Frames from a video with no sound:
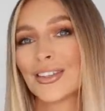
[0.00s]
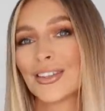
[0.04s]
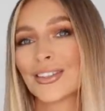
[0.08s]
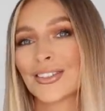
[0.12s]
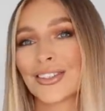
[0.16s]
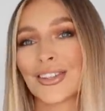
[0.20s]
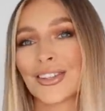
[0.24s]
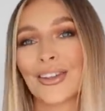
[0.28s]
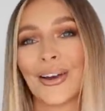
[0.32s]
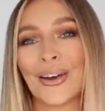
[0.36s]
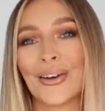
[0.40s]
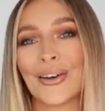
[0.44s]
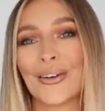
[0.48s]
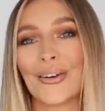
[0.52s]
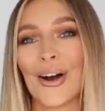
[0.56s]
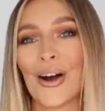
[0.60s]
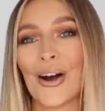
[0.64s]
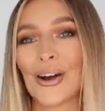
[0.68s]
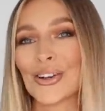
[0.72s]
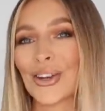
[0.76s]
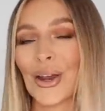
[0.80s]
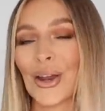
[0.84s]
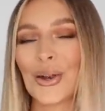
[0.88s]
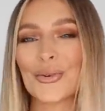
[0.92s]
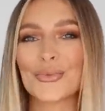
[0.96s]
So
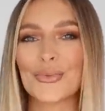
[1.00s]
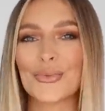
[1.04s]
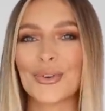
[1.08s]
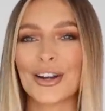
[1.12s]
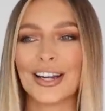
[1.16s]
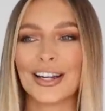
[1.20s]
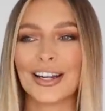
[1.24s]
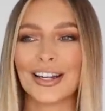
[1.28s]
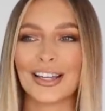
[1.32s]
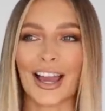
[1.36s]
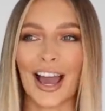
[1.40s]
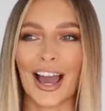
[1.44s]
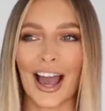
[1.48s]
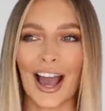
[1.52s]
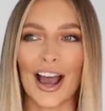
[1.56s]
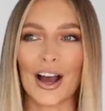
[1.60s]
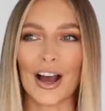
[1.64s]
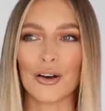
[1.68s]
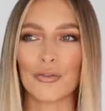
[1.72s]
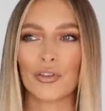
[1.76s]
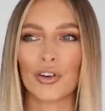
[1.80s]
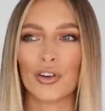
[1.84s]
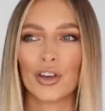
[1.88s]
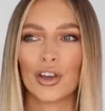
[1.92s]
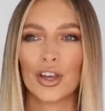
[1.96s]
I don't really
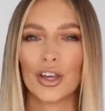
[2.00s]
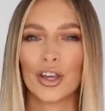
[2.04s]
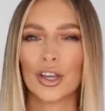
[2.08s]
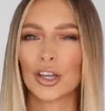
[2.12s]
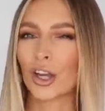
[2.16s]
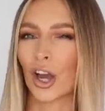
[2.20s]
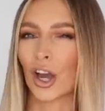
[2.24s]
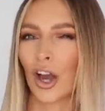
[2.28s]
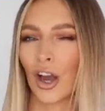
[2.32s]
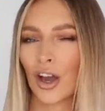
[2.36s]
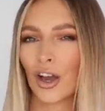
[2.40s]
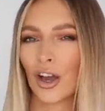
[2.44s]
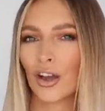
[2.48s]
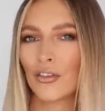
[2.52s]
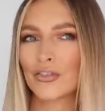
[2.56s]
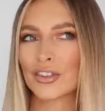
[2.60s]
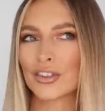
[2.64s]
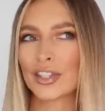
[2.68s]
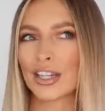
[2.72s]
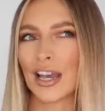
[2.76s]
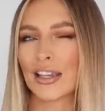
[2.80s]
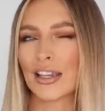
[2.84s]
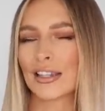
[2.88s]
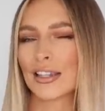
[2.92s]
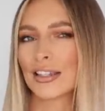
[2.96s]
have curves
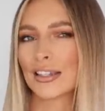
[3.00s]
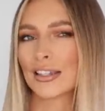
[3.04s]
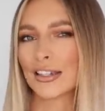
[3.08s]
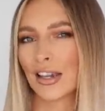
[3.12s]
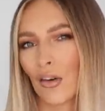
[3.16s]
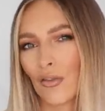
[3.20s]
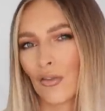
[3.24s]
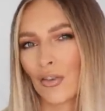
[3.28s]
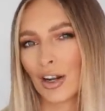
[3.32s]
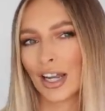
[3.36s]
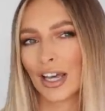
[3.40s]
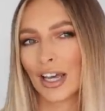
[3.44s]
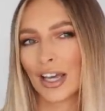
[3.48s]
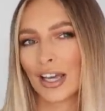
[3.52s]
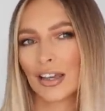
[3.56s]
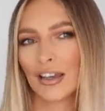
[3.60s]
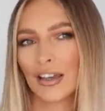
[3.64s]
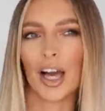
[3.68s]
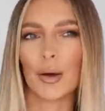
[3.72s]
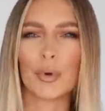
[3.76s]
necessarily.